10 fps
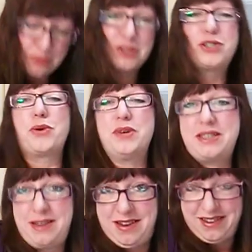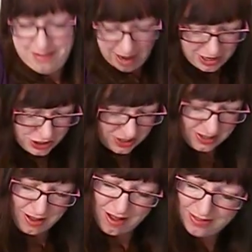I was so excited. I
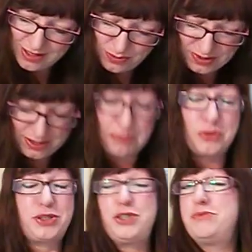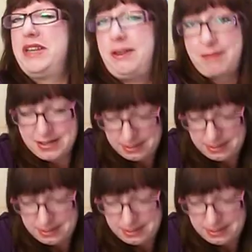just thought this was the most unique